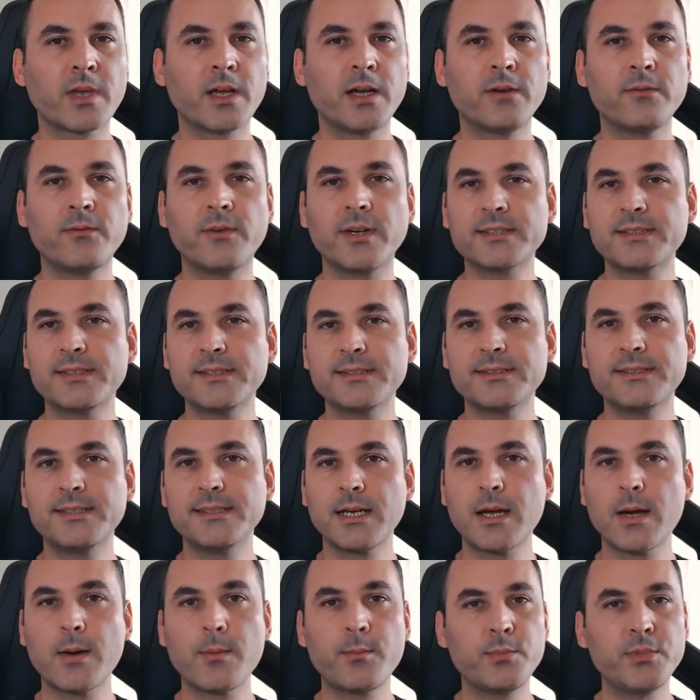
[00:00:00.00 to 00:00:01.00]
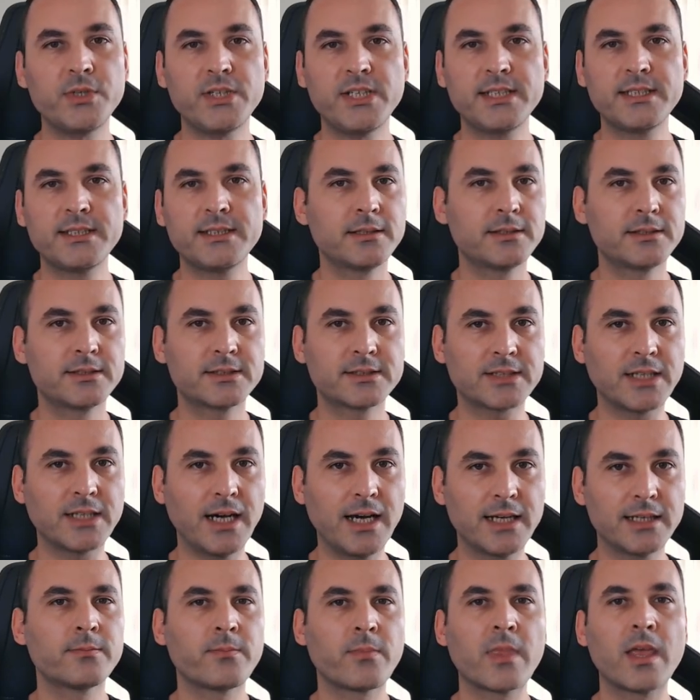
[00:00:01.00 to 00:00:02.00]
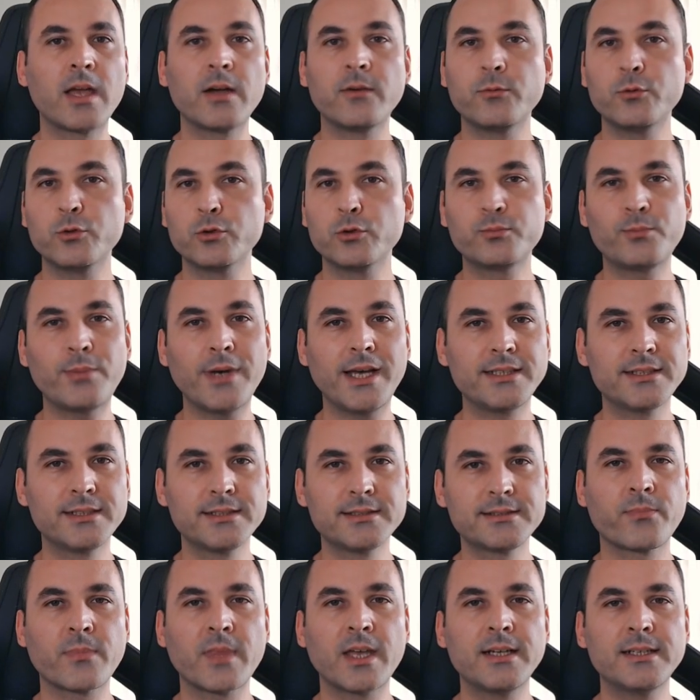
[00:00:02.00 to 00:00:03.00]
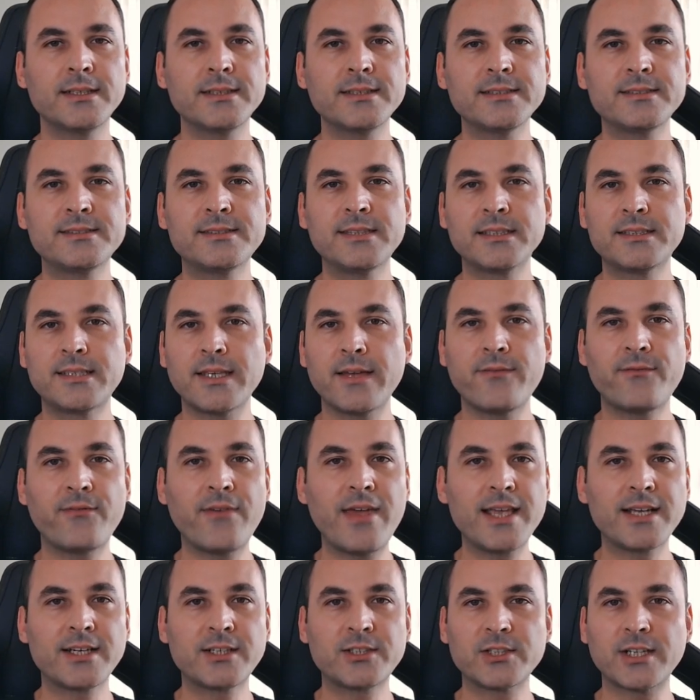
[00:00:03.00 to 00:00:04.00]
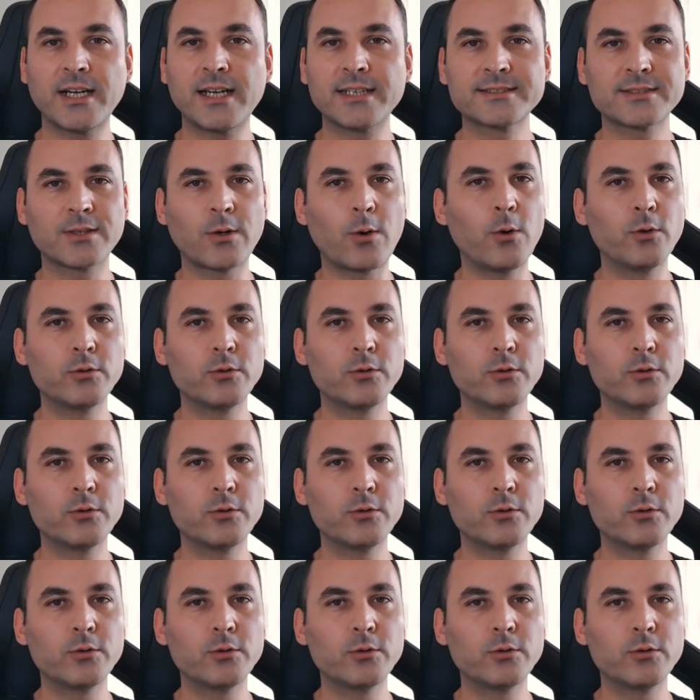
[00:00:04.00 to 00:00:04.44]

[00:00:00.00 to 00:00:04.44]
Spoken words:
what is this? Brick? Tile? Wood panels? Is that a fake grass on the